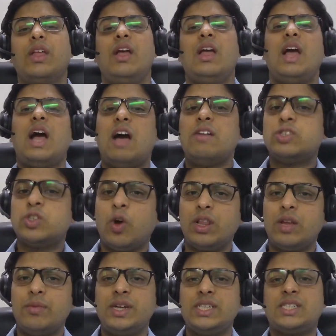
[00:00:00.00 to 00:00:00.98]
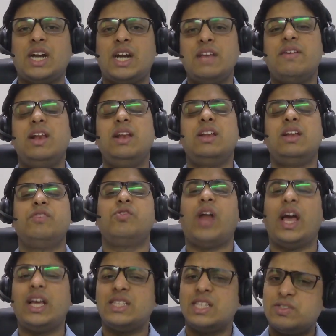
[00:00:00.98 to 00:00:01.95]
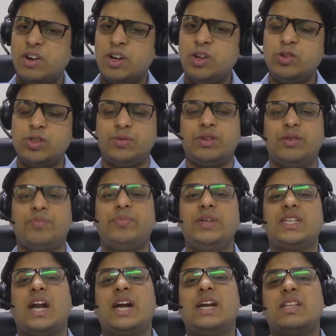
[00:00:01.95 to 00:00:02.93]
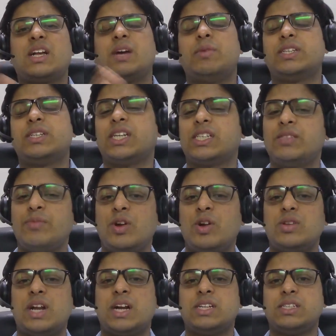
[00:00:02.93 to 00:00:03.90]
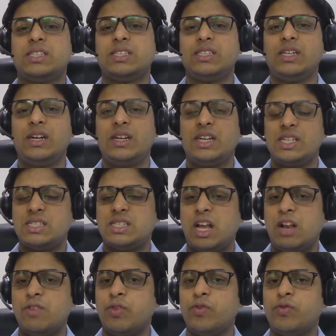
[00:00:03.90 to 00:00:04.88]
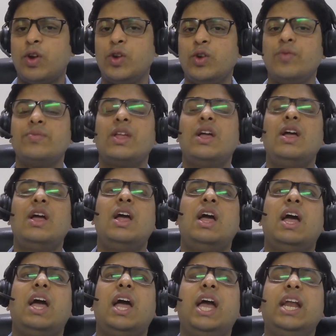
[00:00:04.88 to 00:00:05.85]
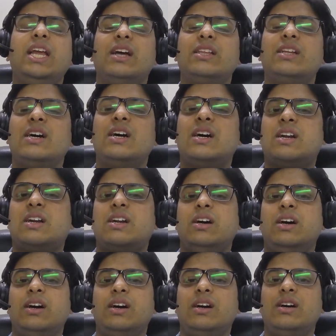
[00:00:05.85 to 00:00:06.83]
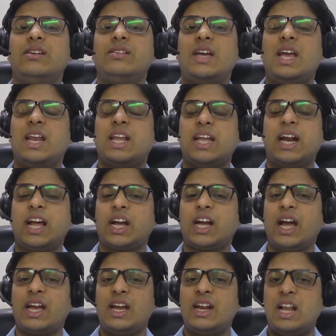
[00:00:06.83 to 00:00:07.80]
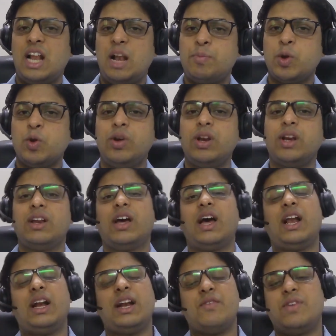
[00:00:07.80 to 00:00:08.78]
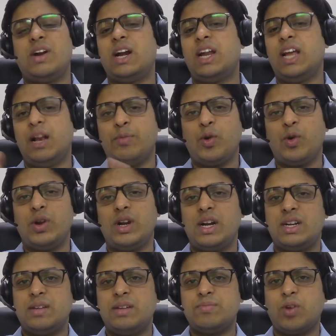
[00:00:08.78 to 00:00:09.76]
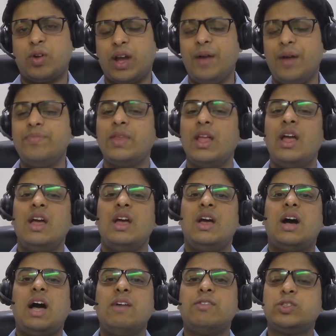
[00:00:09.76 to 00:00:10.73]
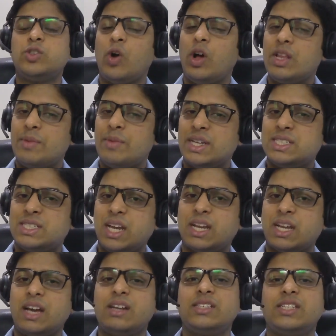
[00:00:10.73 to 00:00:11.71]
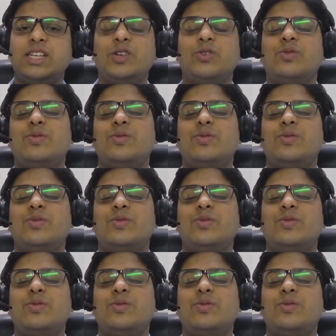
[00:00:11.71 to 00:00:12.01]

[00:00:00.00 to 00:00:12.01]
I wish you all the best. Study well. If you like such videos, please write in the comment section below. That is, it is helpful for you. Any other area that I can help you in, I'll definitely help you in it. Okay. I wish you all the best. Take care. See you.